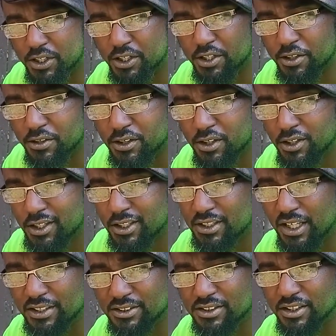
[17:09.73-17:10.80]
here.
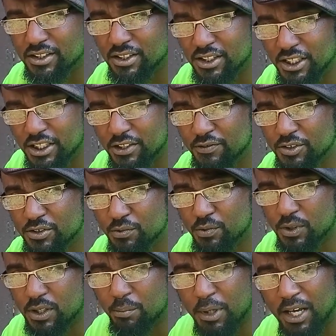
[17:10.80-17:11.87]
That's the leaves.
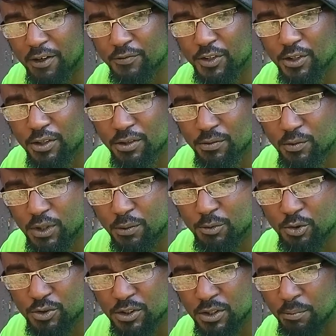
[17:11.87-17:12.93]
What I'm after when I'm
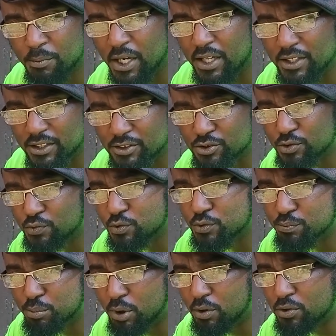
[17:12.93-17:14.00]
using the mattock is the
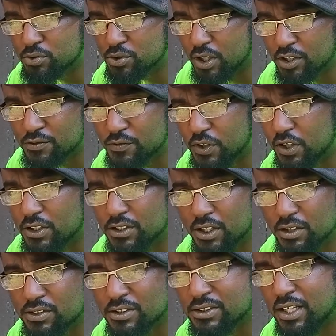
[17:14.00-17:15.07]
root balls as far
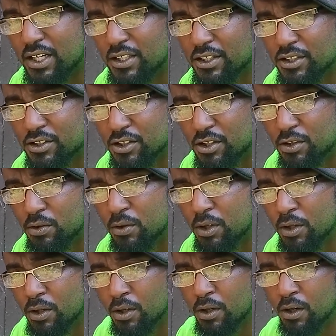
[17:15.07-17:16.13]
down as I can go.
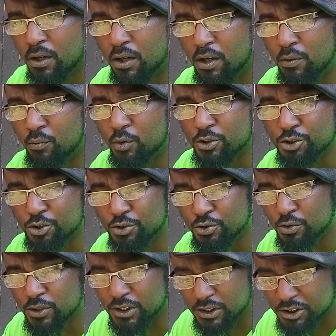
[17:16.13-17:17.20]
What you're
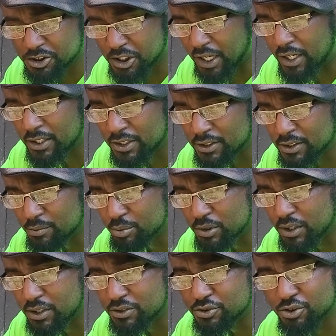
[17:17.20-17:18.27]
doing is shocking the
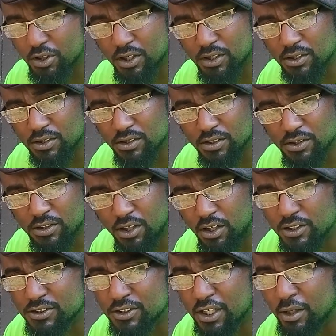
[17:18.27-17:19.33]
plant and trying to
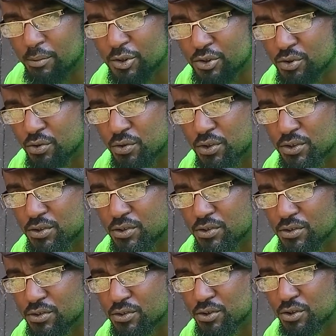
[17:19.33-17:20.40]
cause damage to it
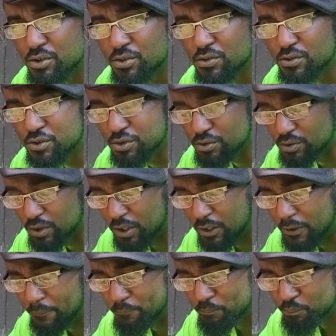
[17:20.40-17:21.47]
to